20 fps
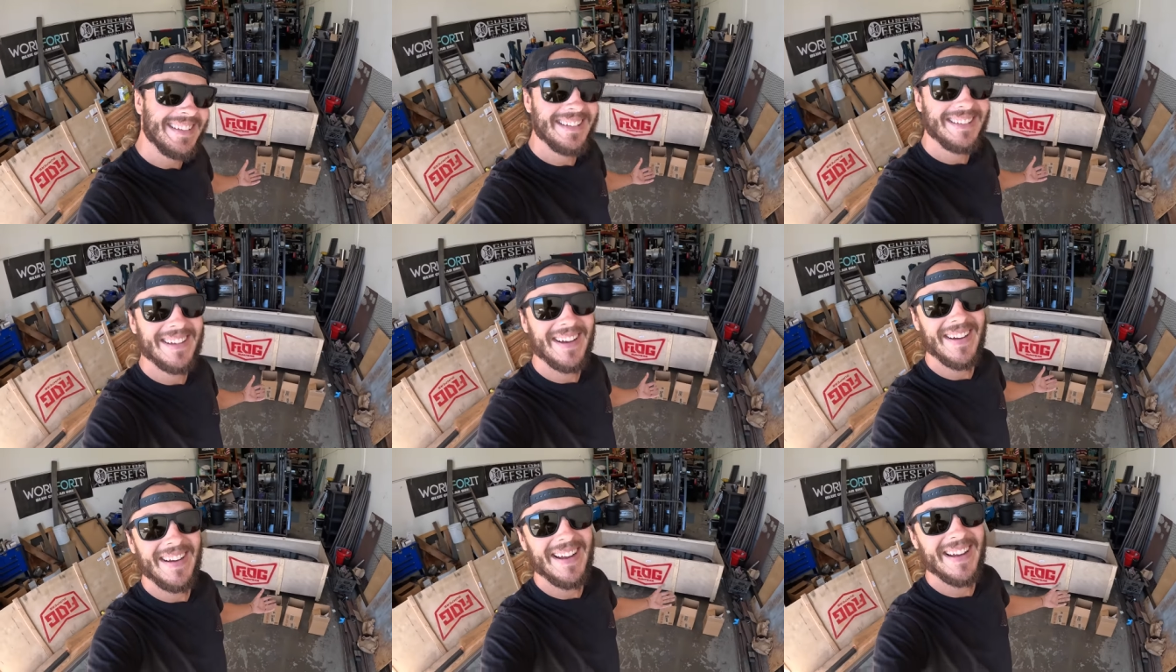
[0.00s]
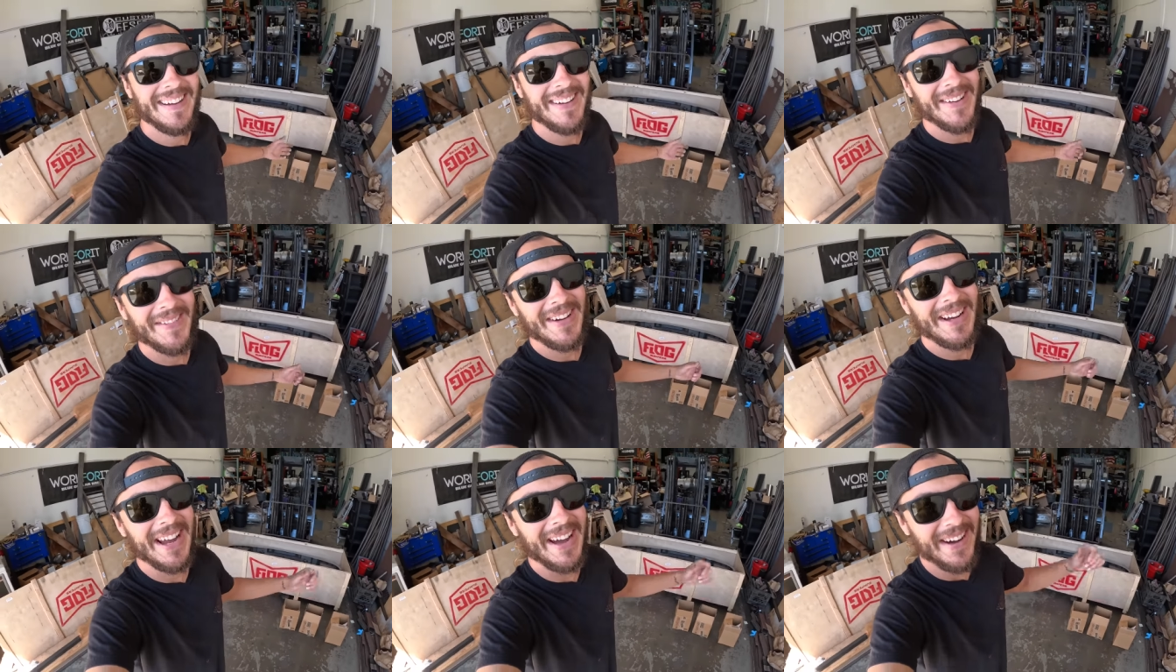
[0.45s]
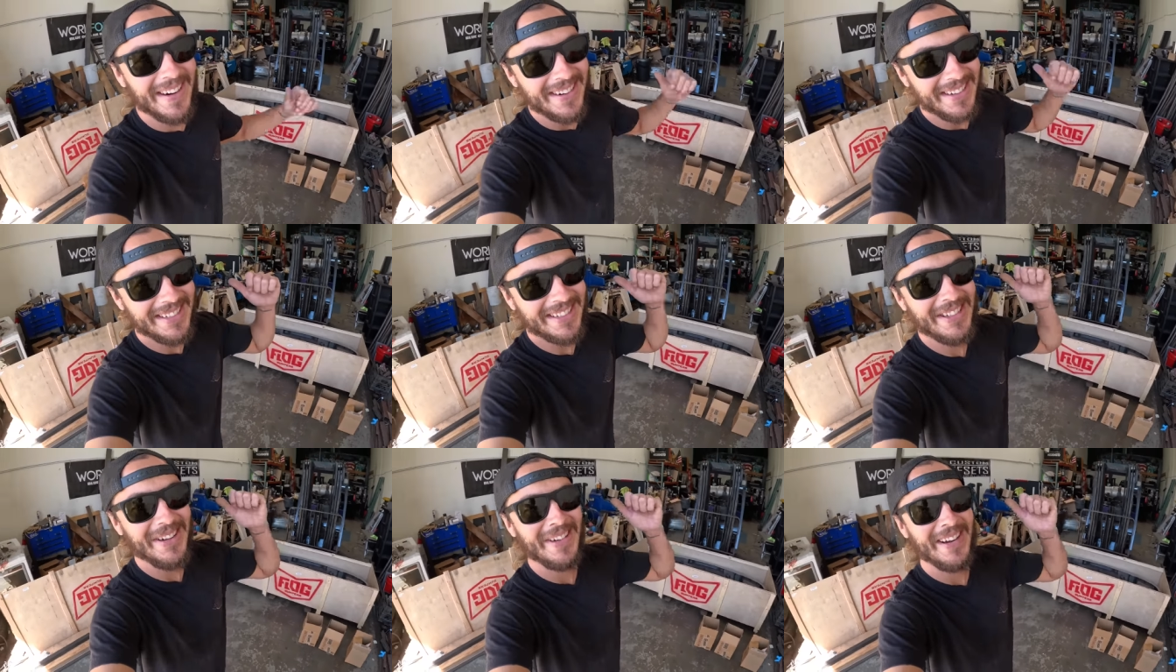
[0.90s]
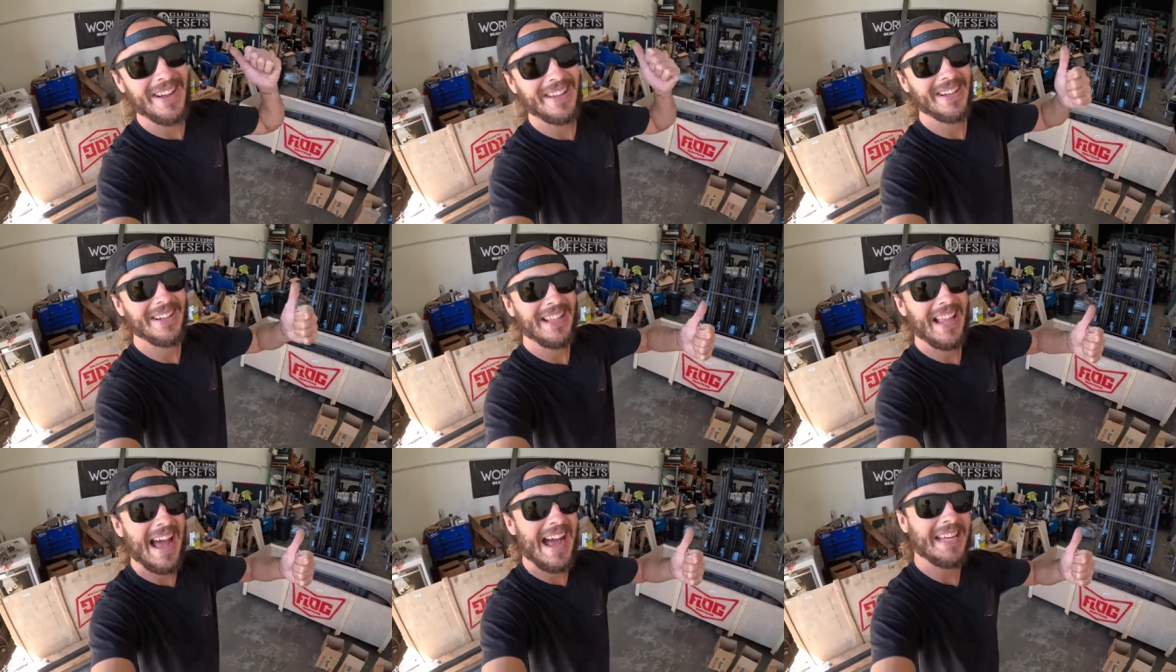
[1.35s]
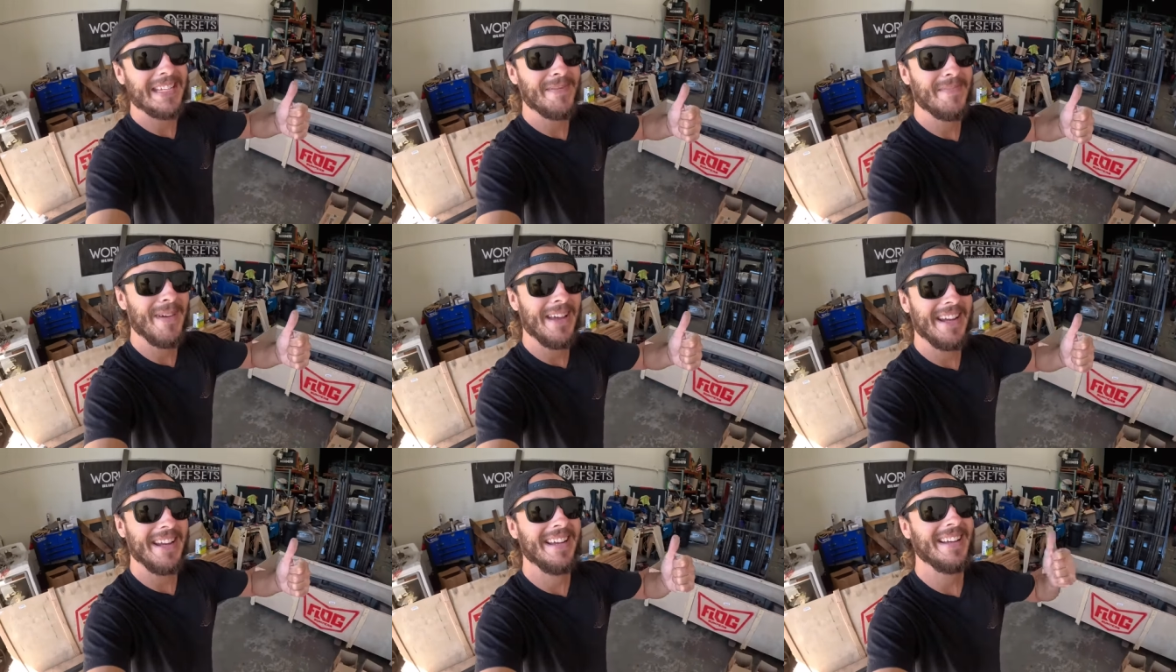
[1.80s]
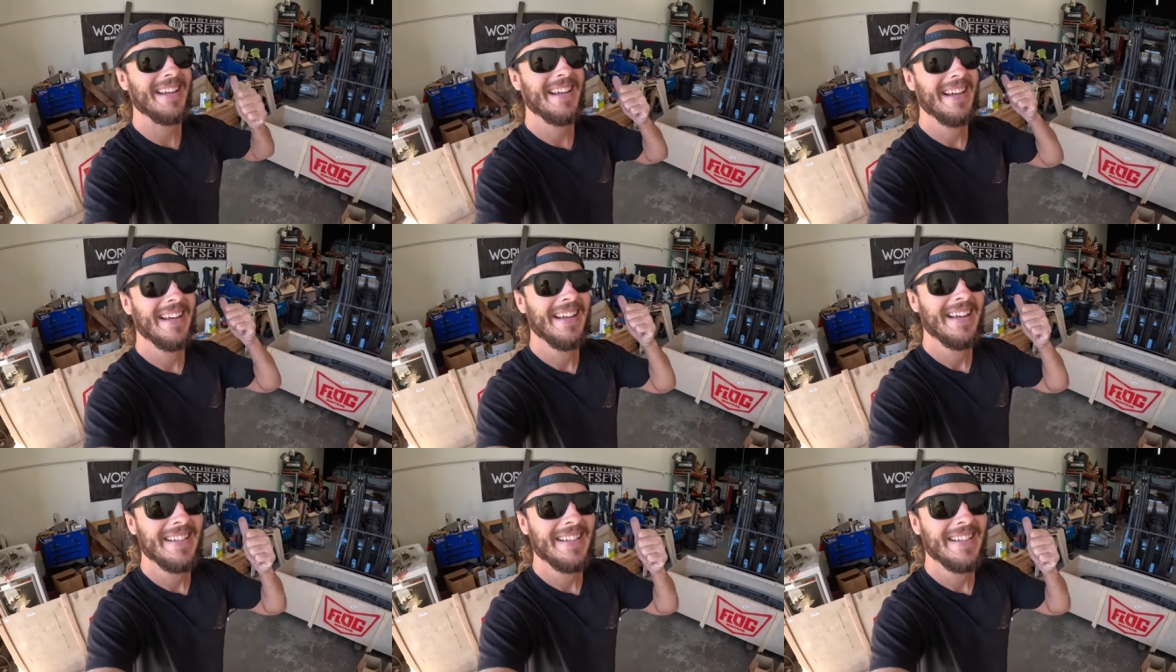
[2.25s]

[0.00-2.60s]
So here we go to another last minute